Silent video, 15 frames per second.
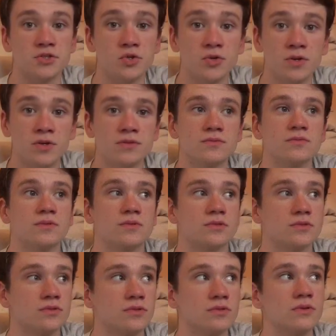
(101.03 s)
tour, which was
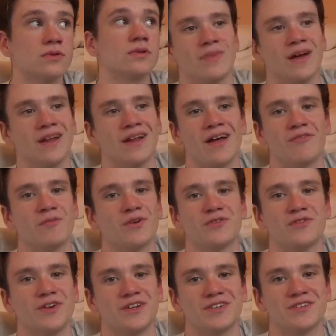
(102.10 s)
cool. I didn't have much
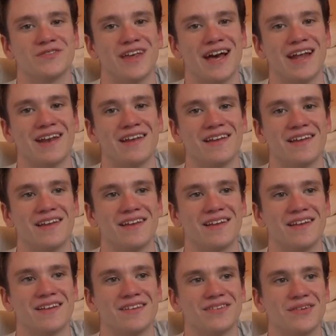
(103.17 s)
footage of that,
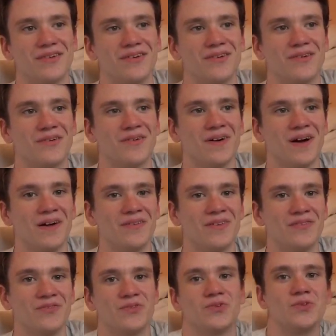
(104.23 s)
so I'll
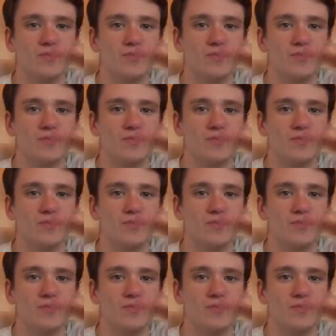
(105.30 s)
give you